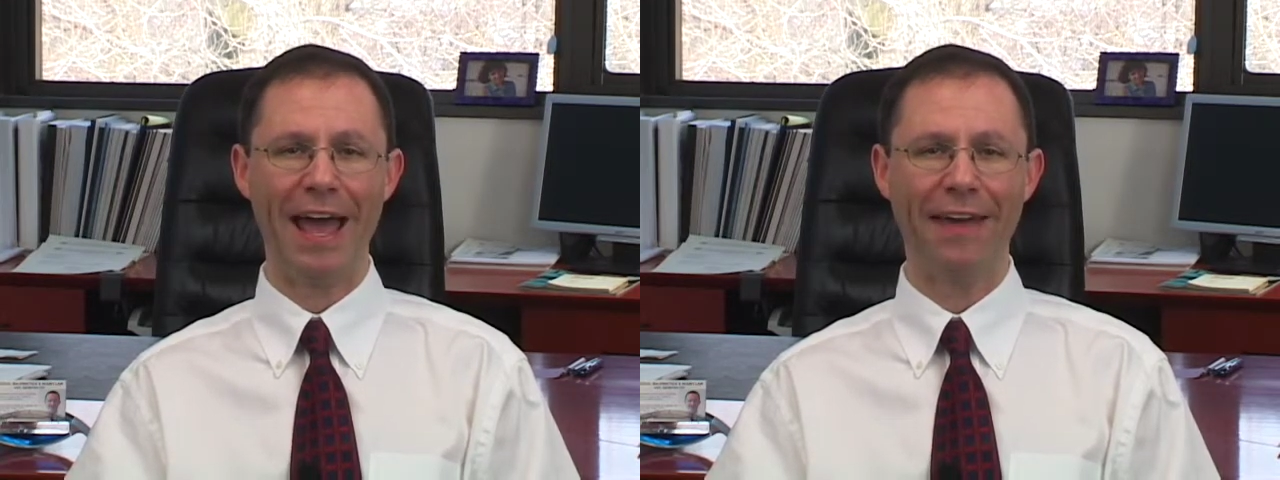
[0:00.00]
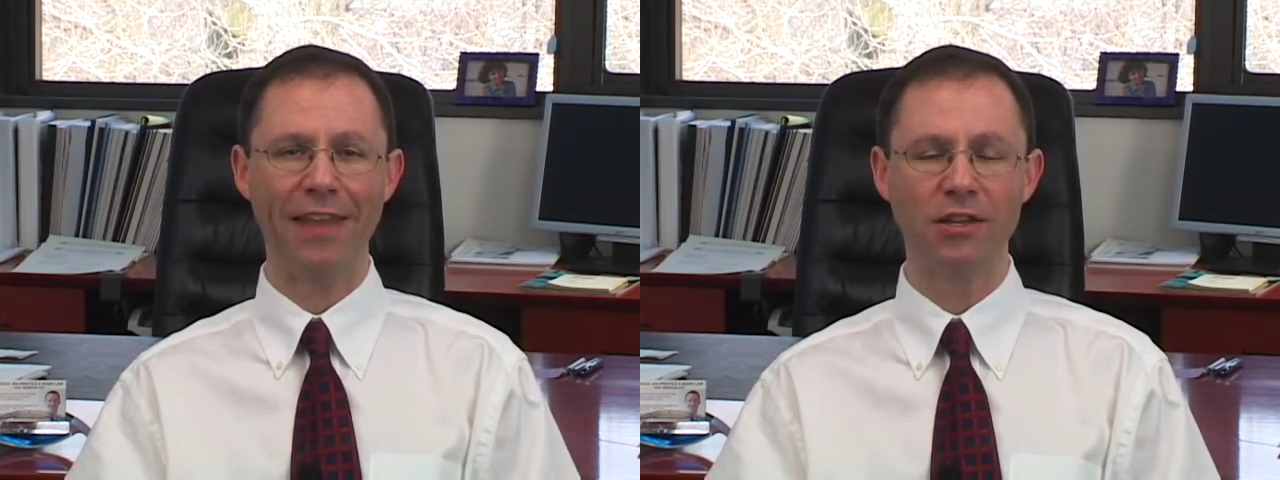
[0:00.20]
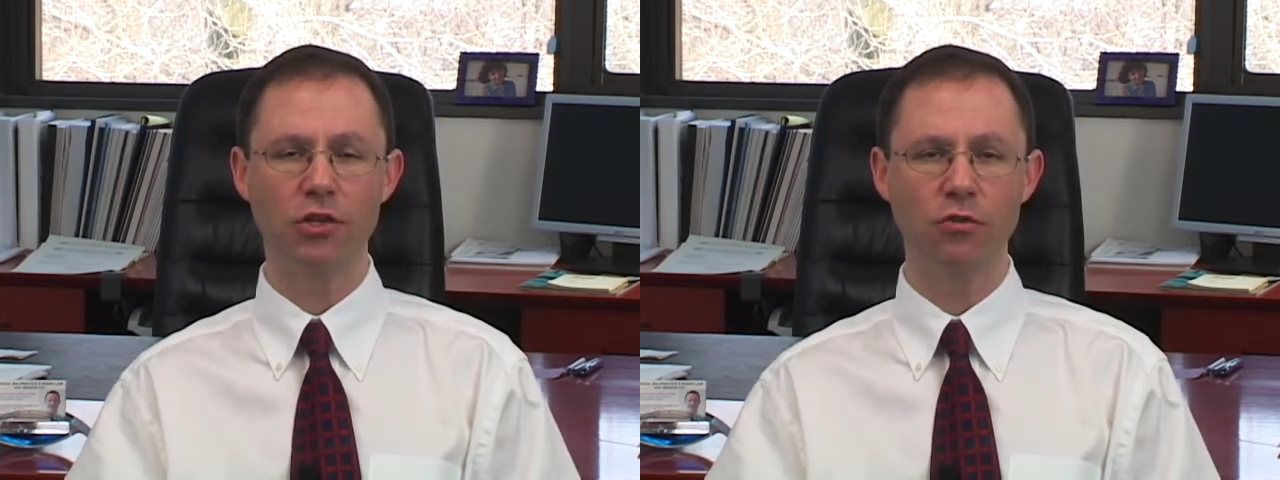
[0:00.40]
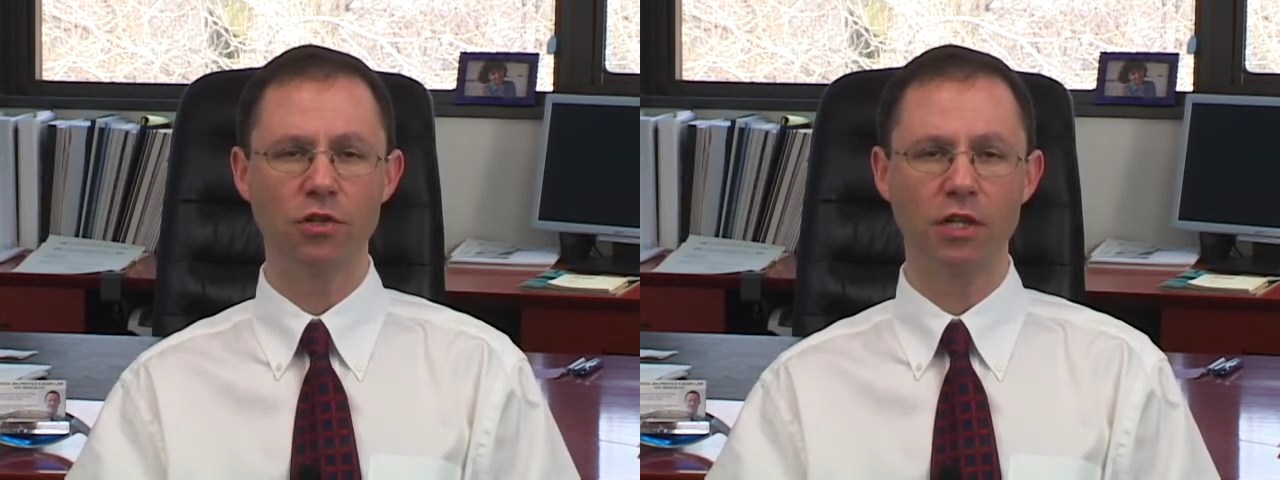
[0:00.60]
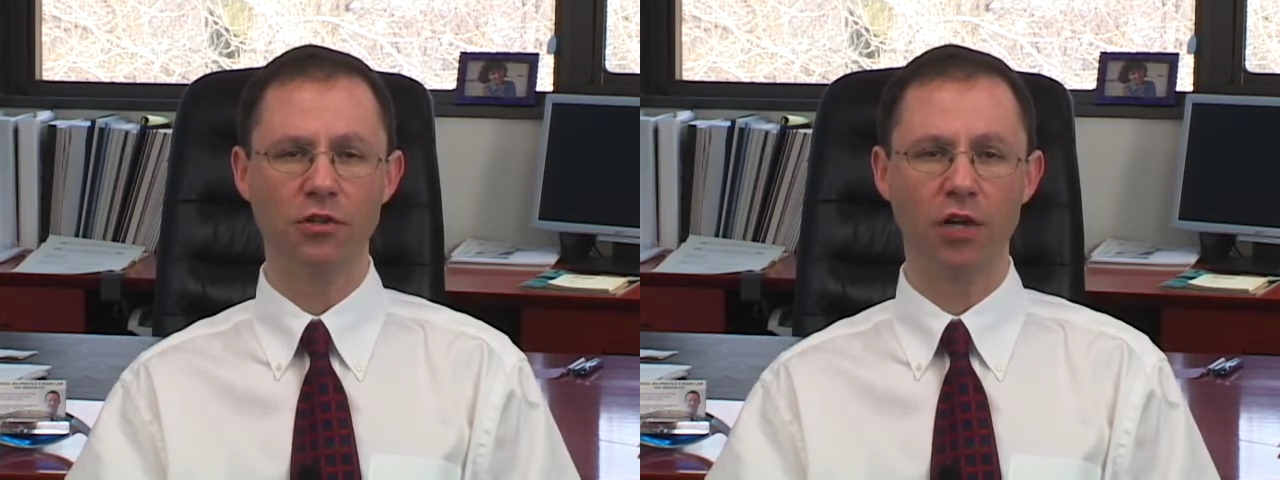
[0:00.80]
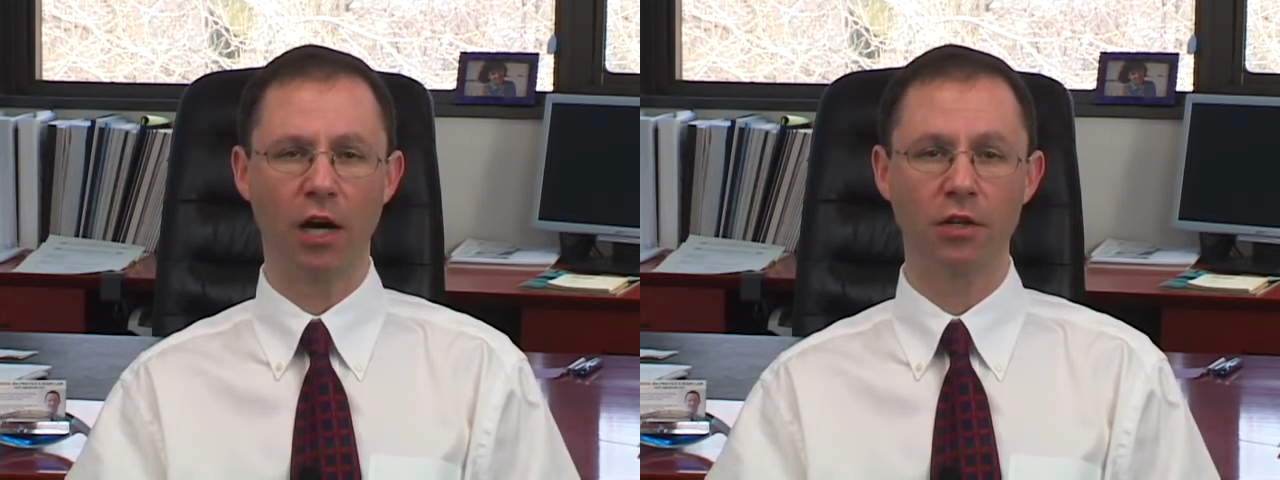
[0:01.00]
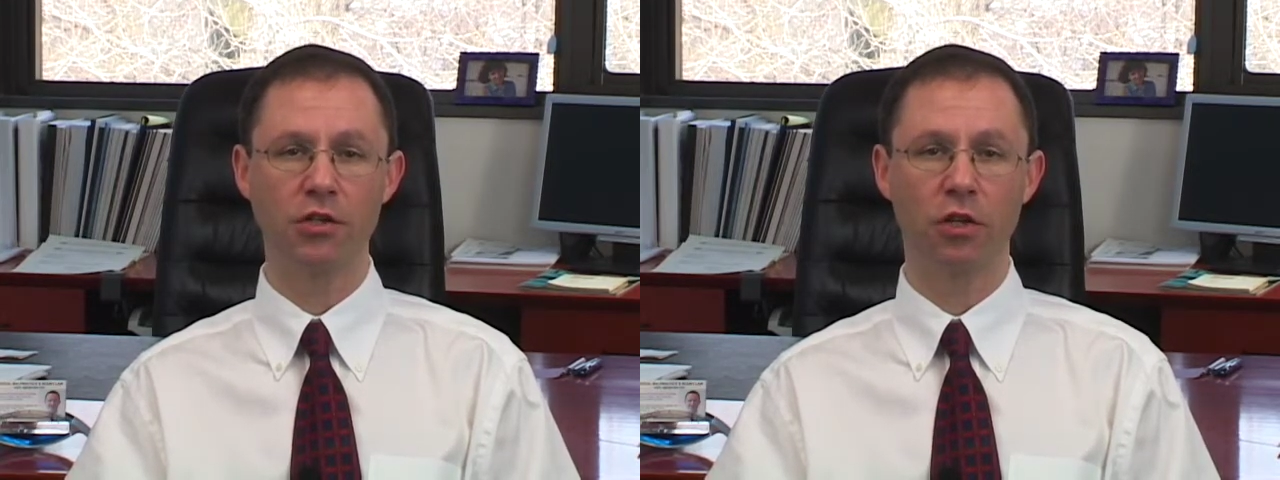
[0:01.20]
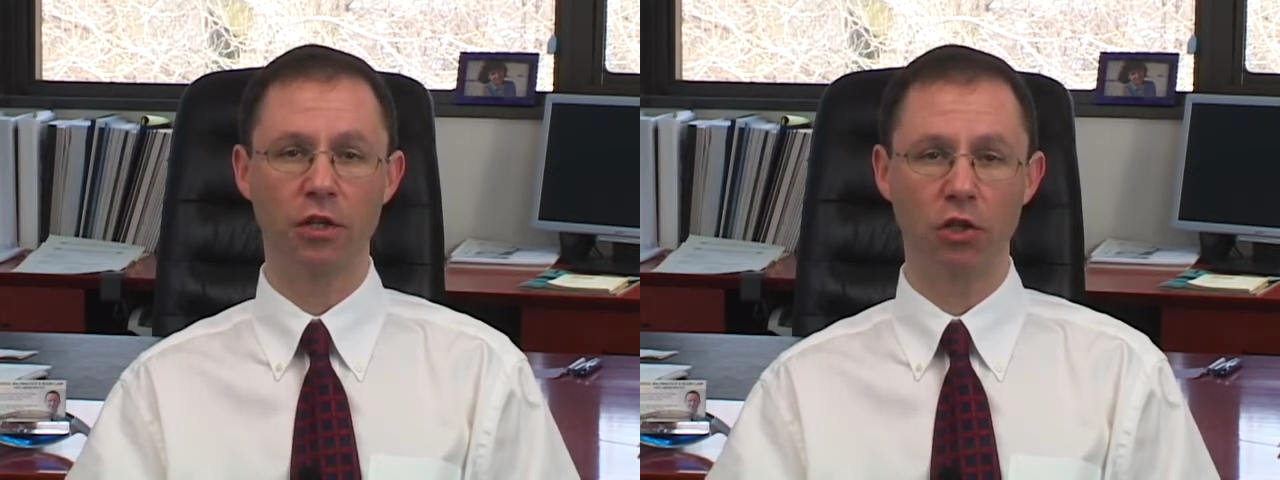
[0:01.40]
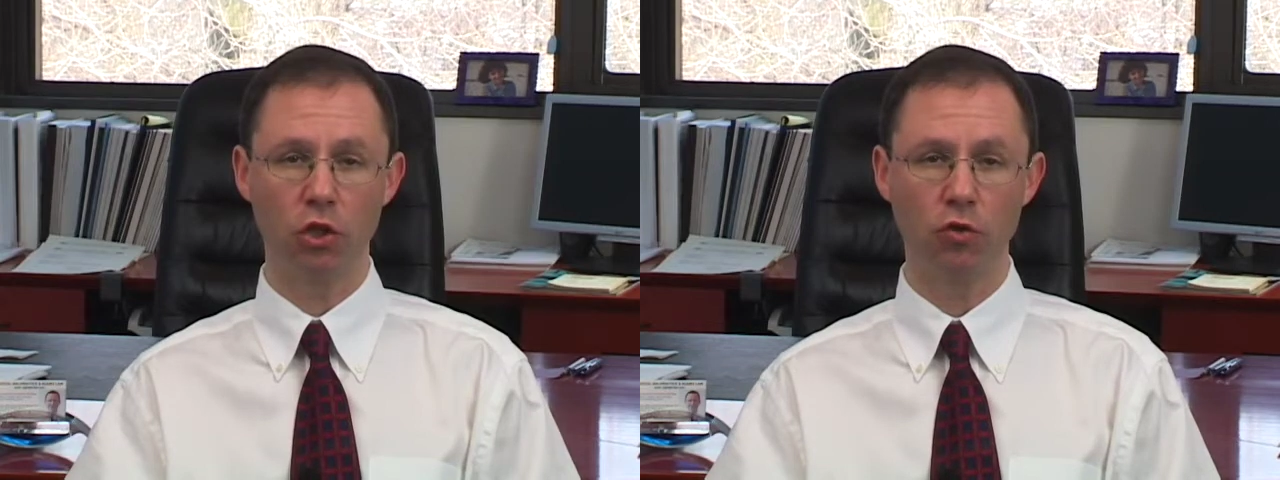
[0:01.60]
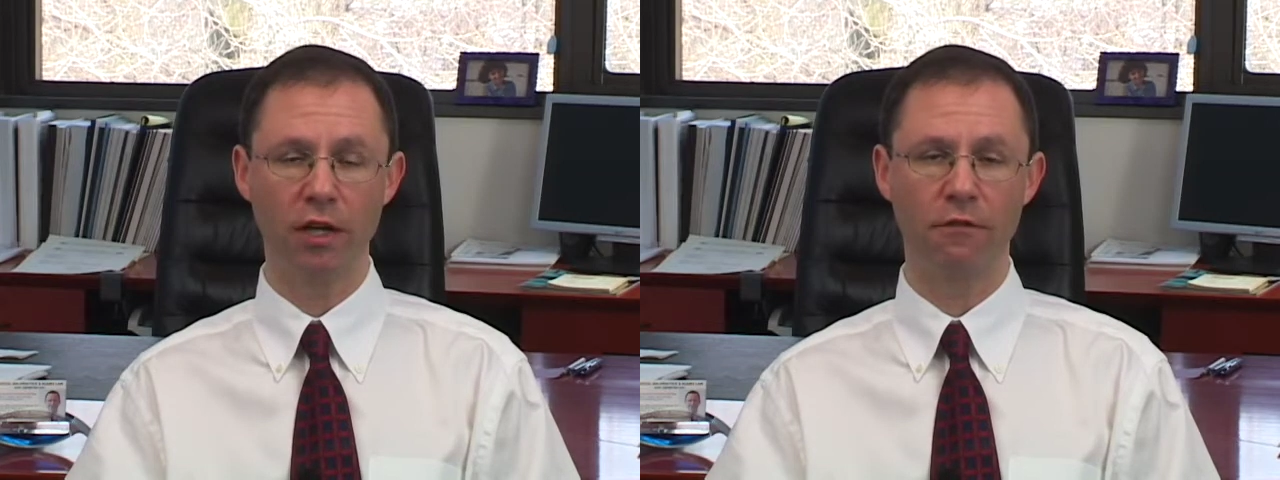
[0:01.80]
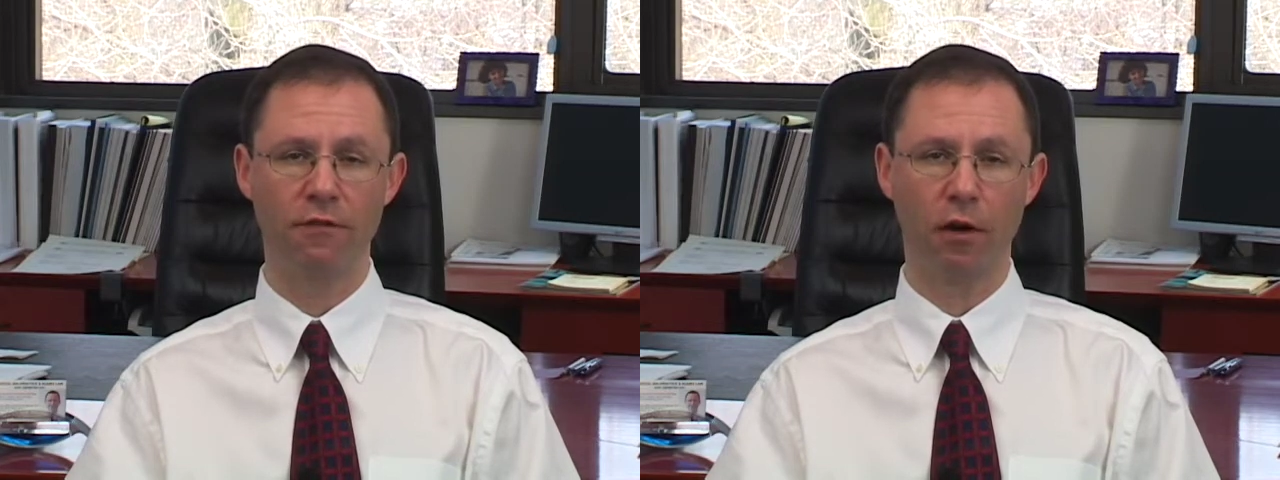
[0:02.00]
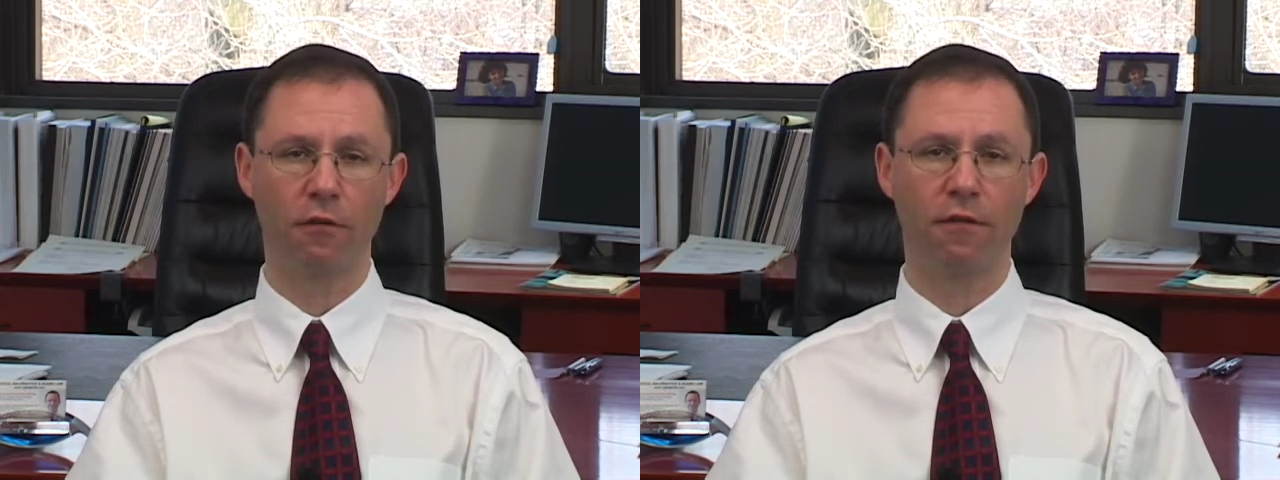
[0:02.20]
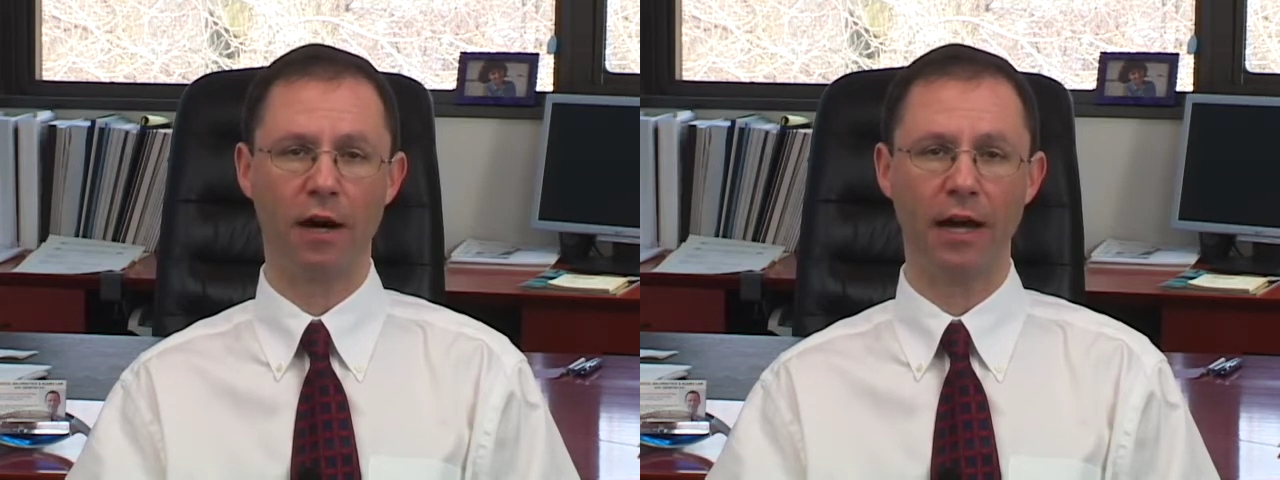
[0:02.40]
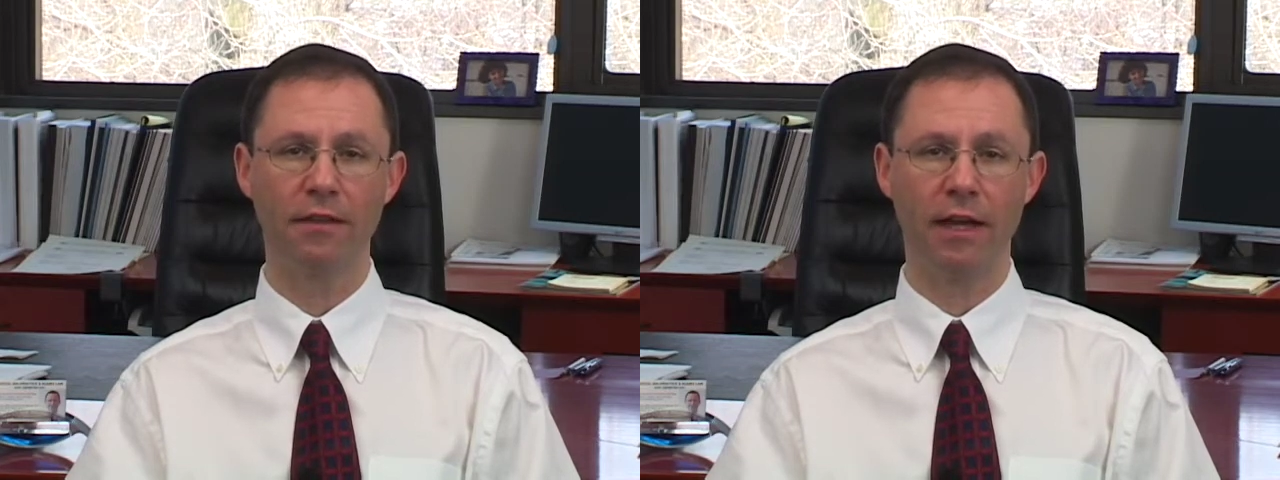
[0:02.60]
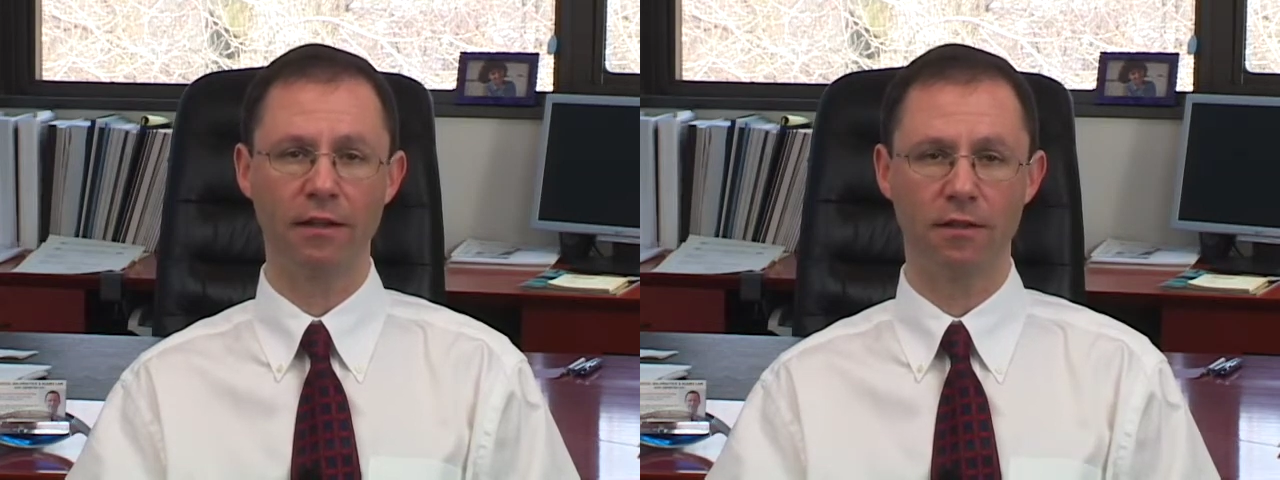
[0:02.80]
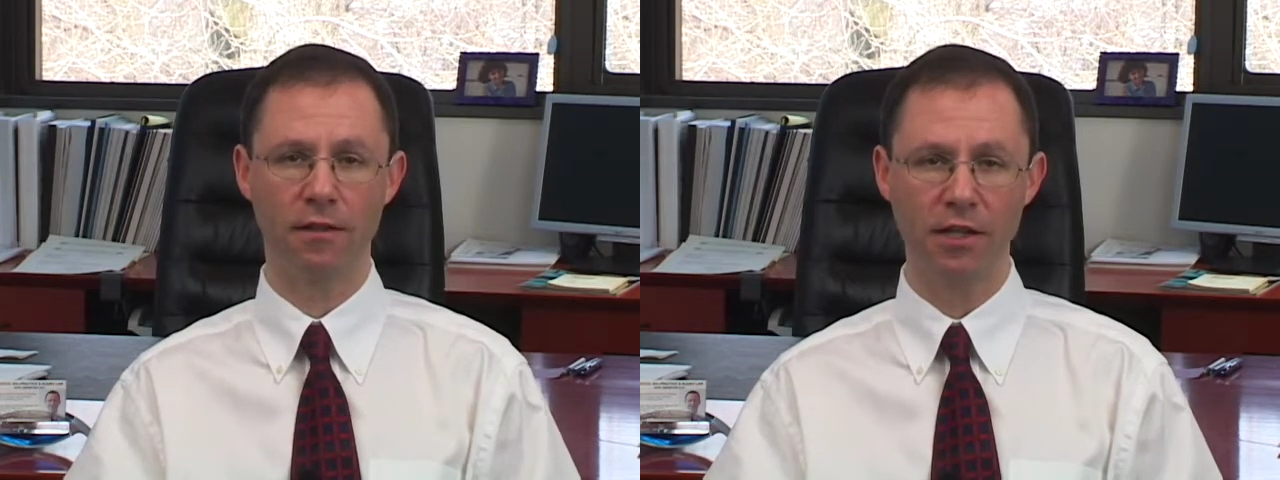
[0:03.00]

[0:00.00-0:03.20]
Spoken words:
And that's usually done so that you can verify that